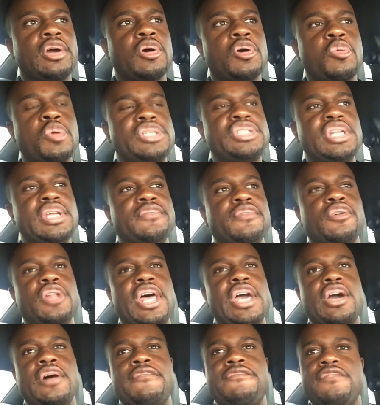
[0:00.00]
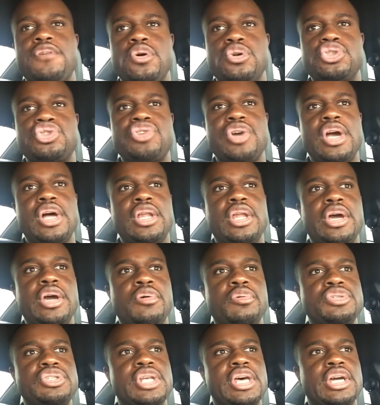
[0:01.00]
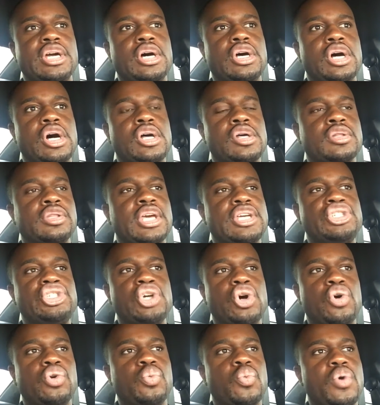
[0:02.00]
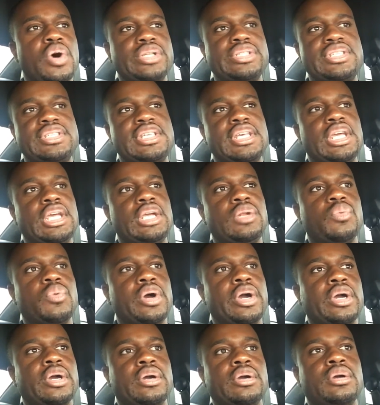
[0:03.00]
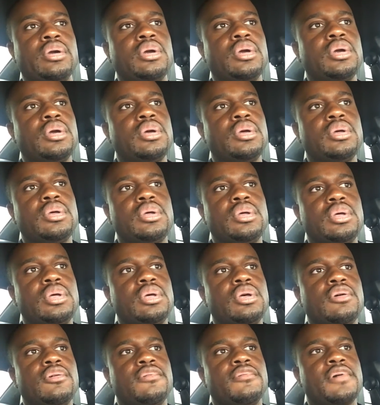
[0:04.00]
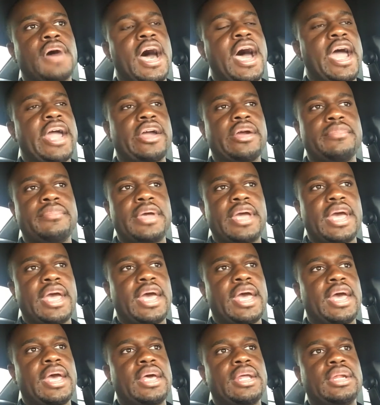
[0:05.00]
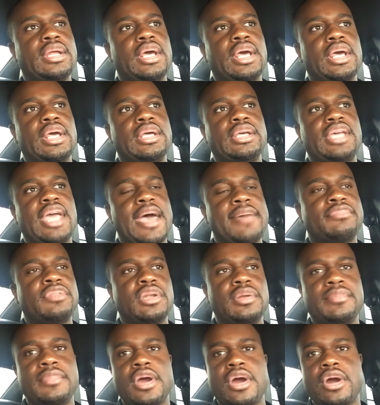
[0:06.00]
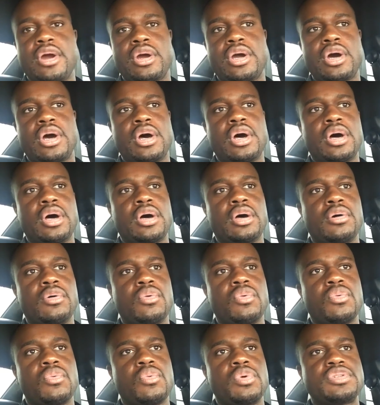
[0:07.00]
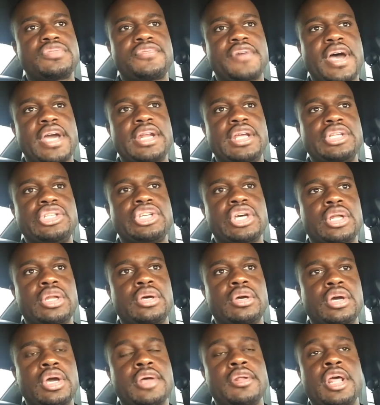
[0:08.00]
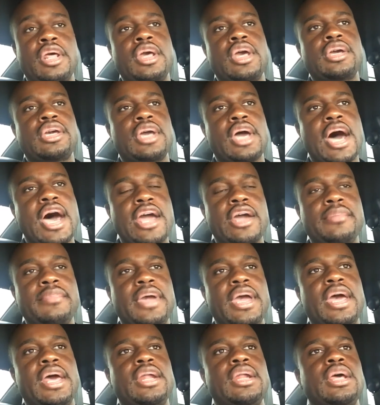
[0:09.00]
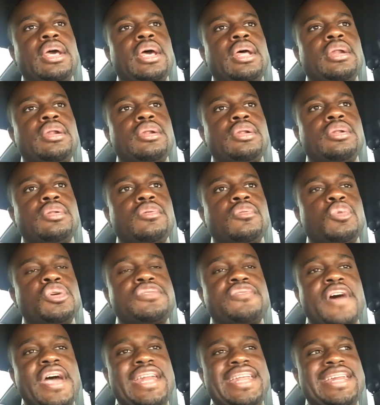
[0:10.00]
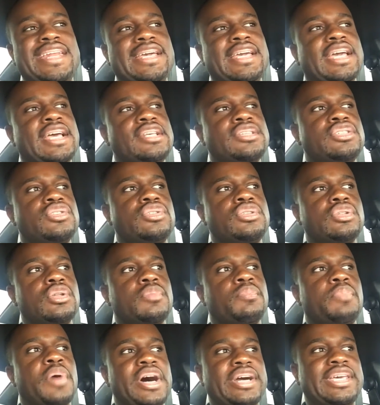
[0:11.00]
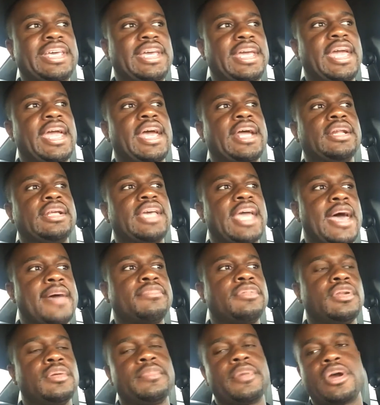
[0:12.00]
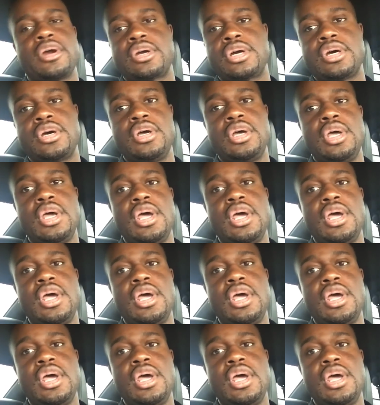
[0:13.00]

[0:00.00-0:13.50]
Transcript: It wasn't even like a full trailer. It was like they showed one scene where Iron Man and Captain America was fighting each other, and was fighting against Bucky and Captain America.